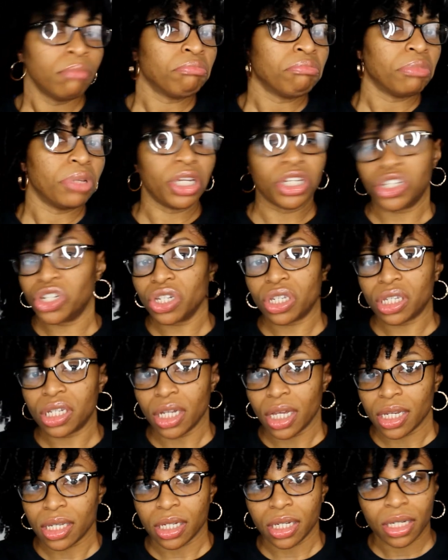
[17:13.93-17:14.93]
it just
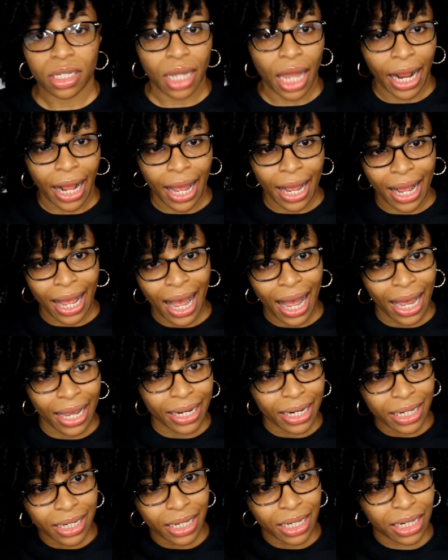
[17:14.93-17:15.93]
doesn't. Like, I
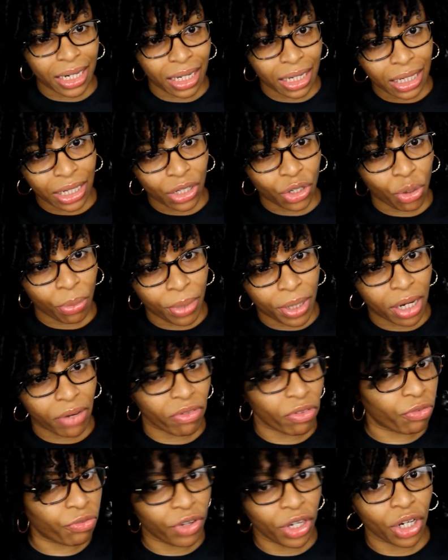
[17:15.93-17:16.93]
kind of did a little bit of
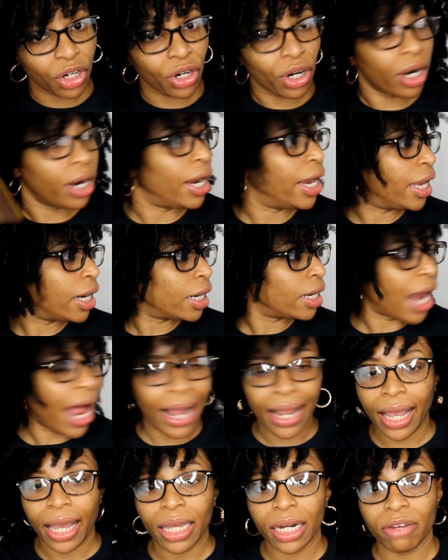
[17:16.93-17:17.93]
a finger, and
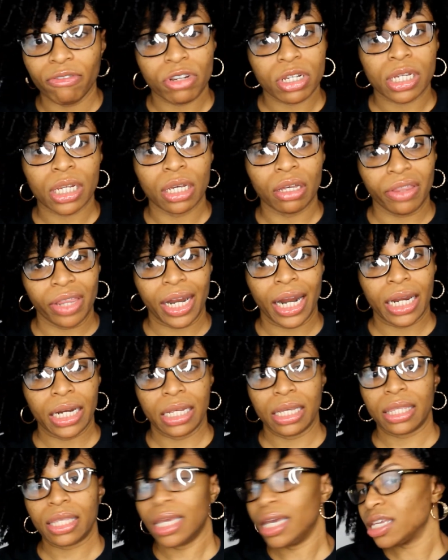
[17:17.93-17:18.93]
I can't even tell that I
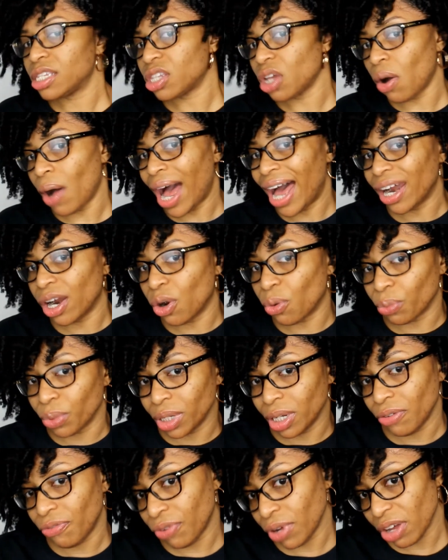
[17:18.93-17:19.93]
did that. So I don't
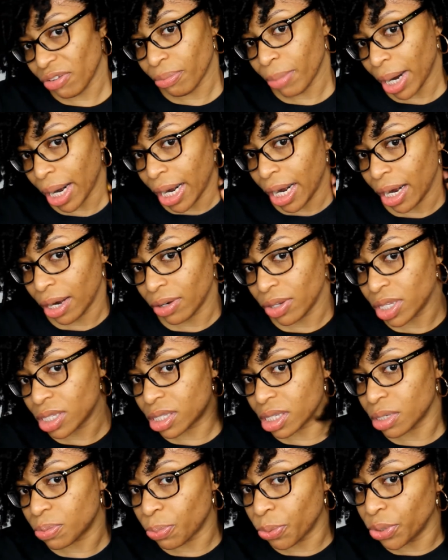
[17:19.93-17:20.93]
really fluff my hair.
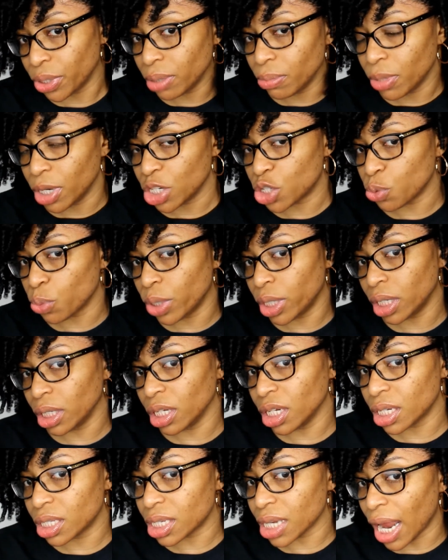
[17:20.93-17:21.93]
This is pretty much what it
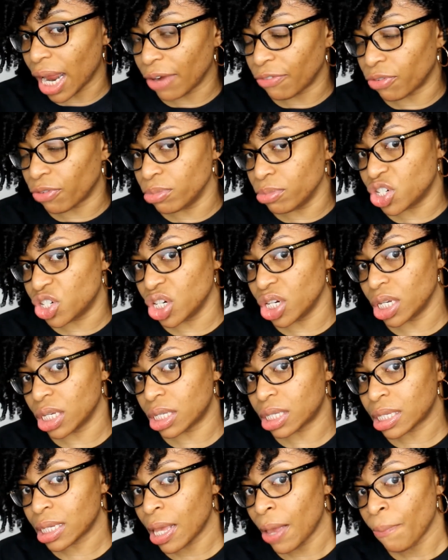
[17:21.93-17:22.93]
looks like from just